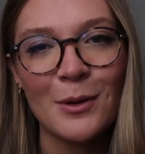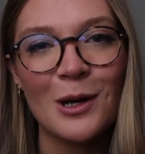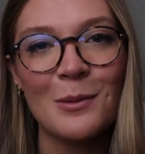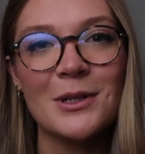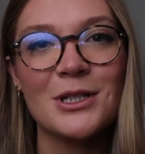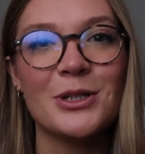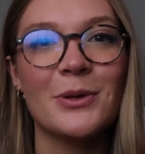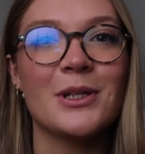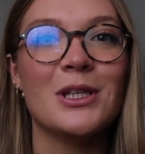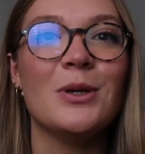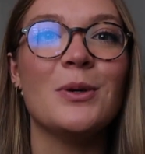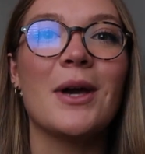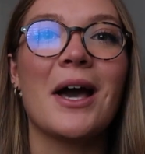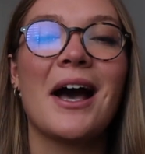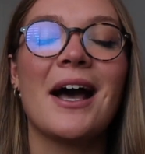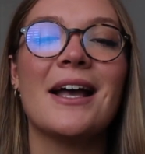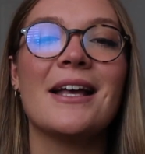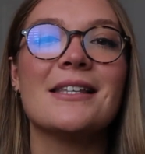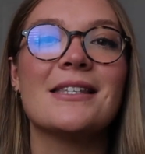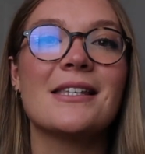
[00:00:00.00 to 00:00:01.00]
gonna be showing you
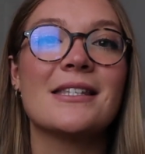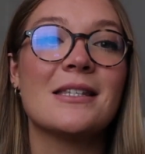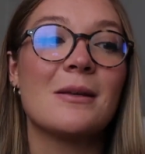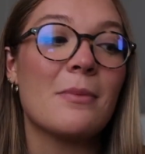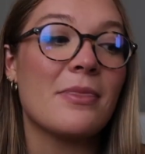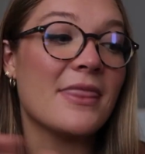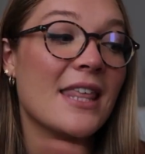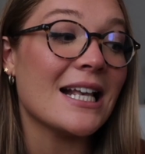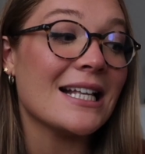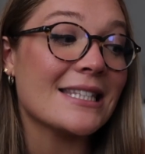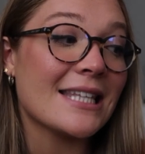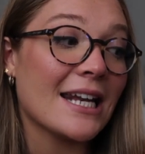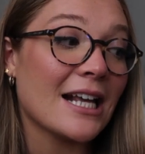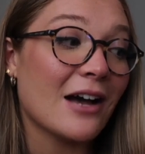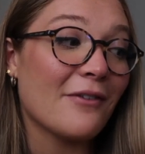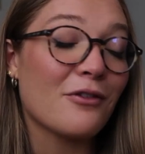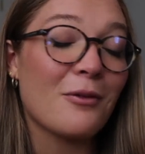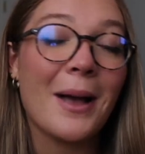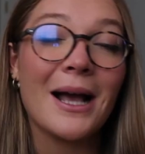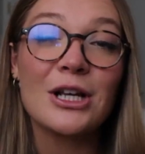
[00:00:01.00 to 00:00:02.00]
guys some things that I
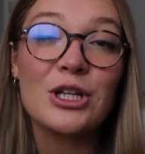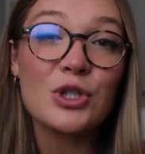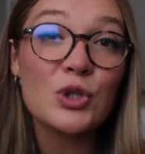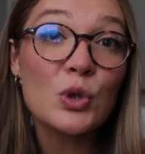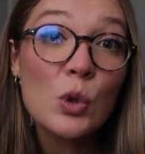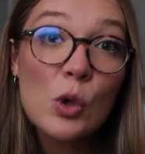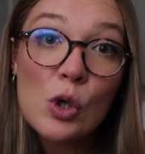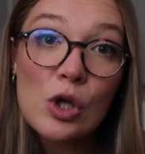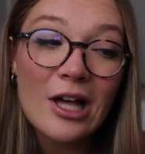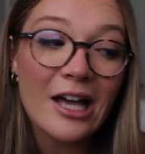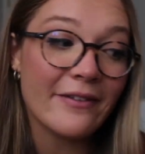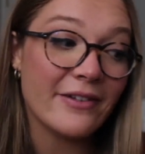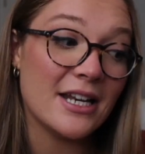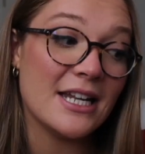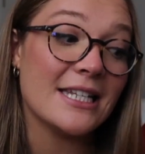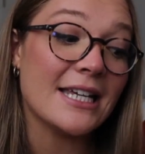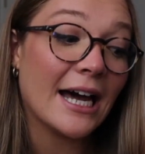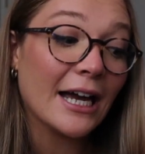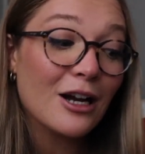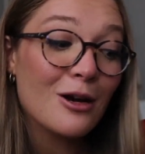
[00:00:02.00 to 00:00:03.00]
got for back to school. I have an
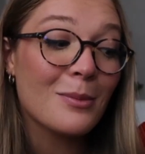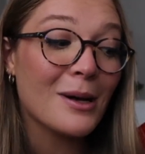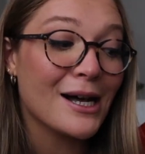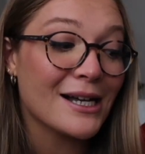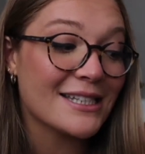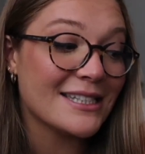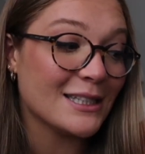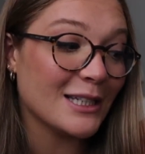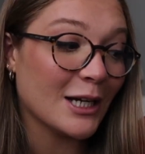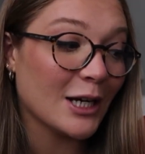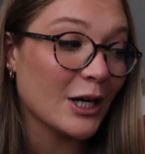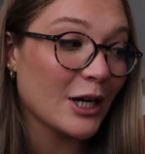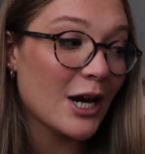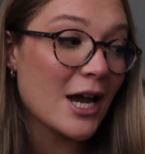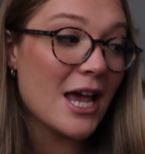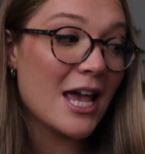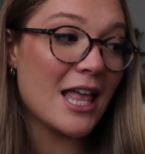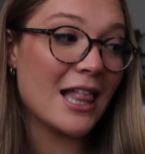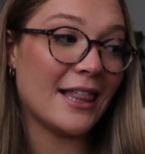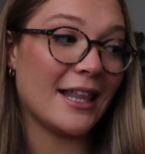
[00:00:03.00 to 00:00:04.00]
entire box here
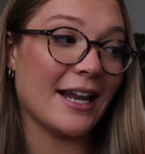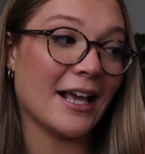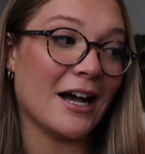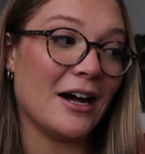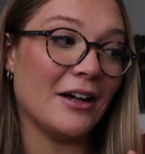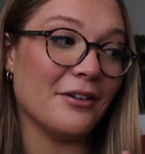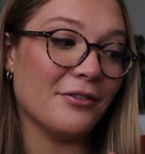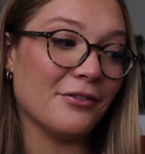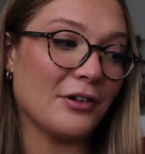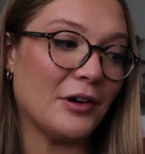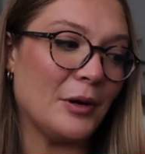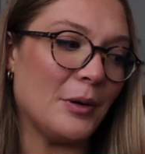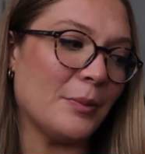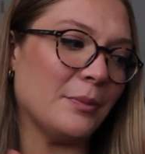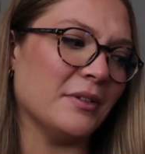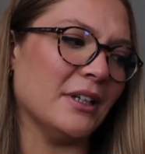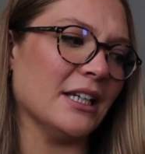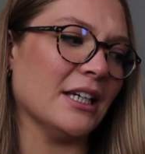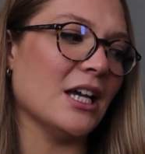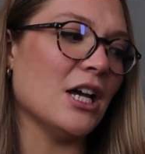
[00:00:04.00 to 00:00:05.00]
that I got from
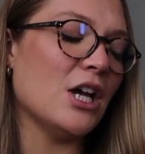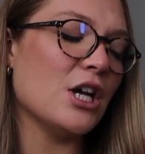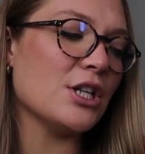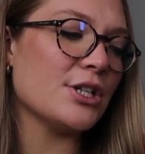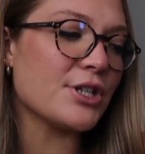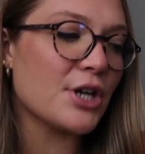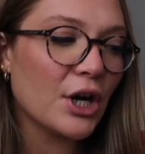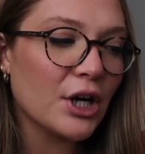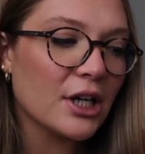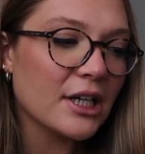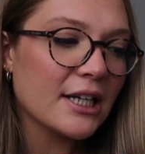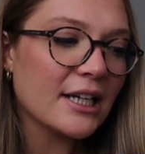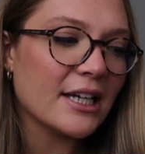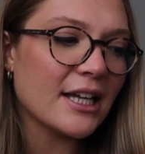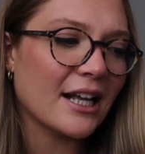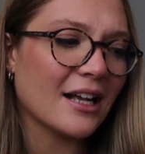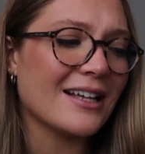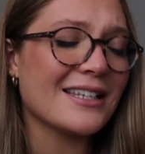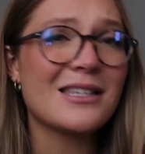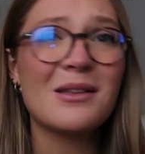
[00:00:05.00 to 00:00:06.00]
like
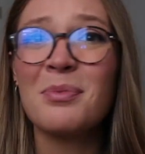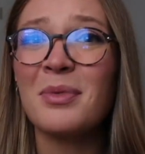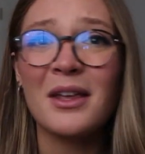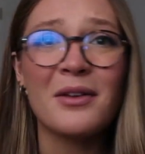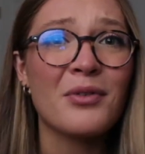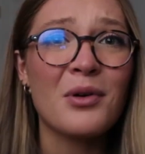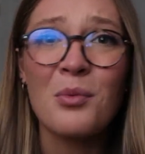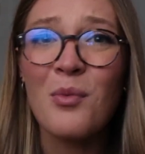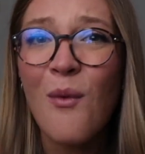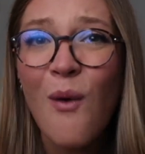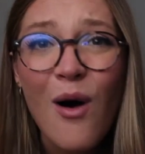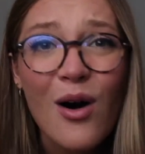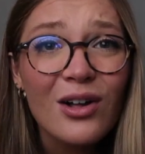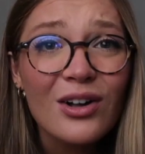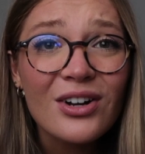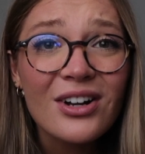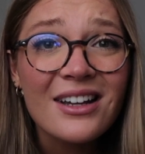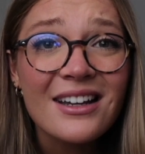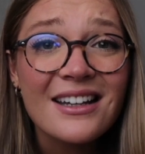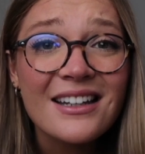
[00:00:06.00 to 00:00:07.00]
Target. I got something from
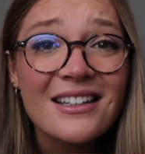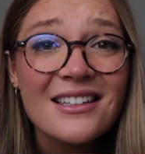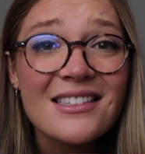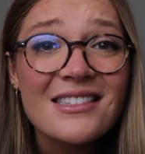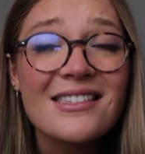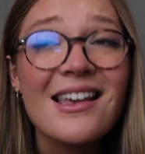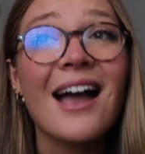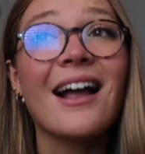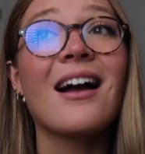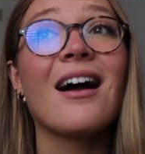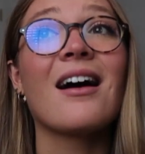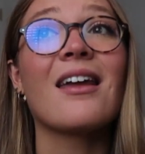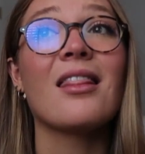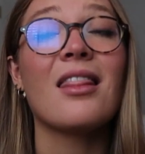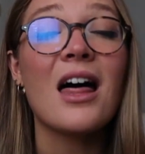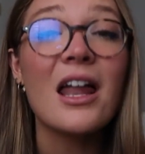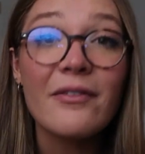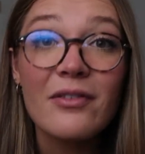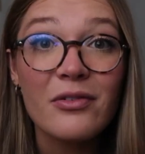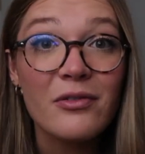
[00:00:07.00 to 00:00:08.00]
Walgreens. I got a
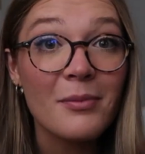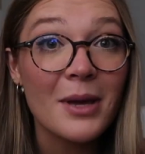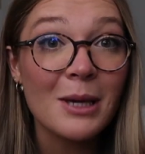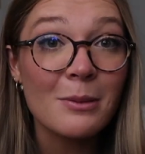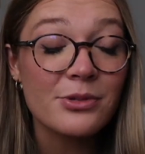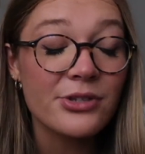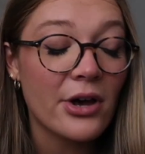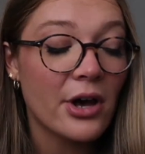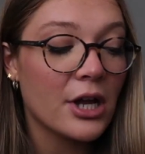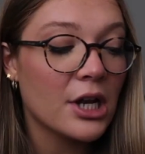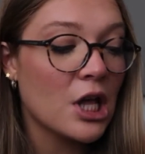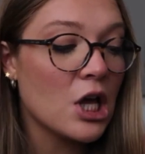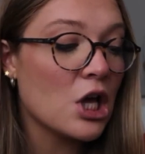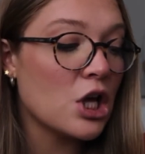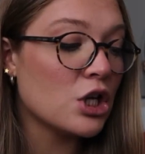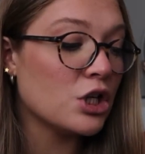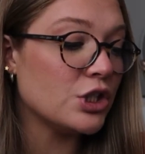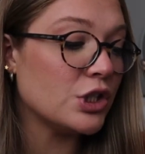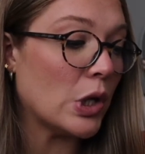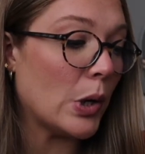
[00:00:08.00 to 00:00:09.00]
lot of it from Amazon.
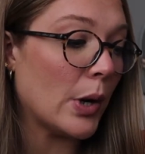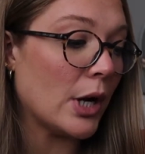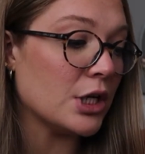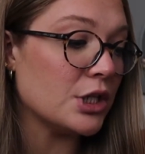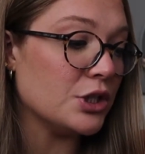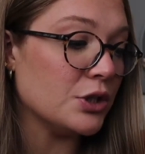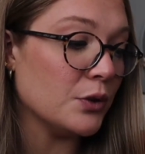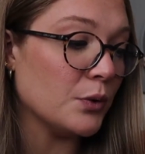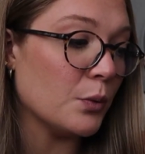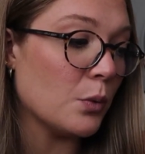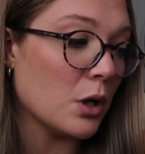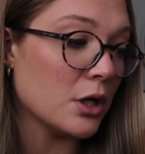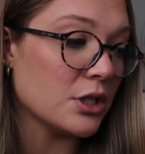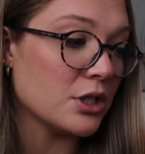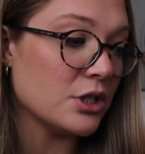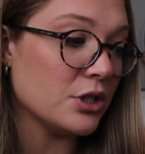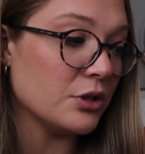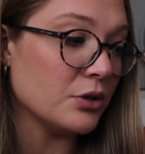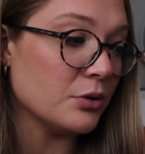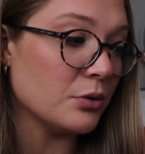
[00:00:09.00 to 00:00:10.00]
So I do
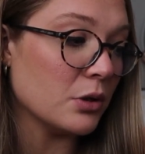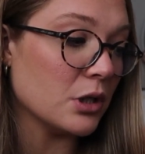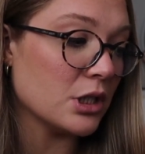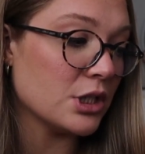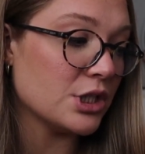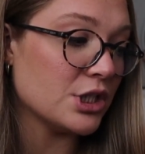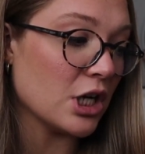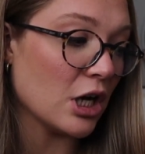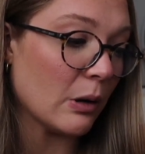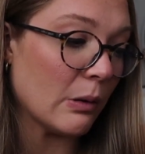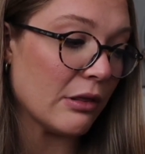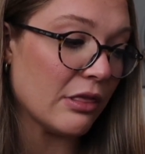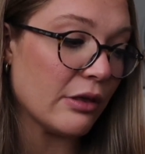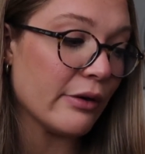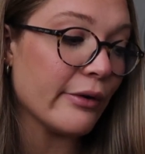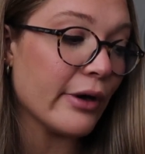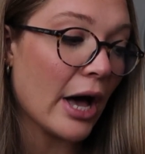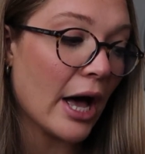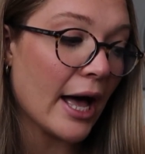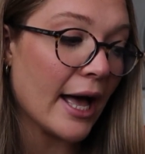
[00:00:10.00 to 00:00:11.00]
want to share with
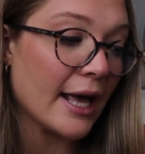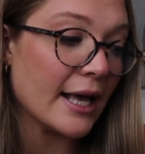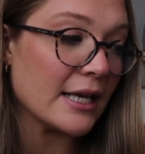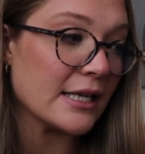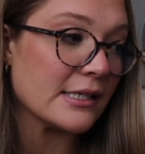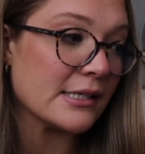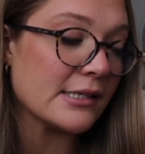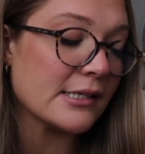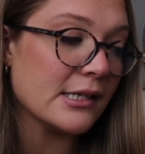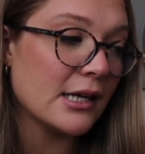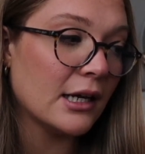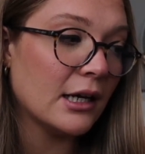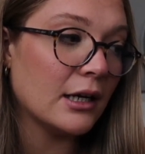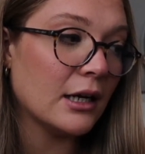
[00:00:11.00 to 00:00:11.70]
you guys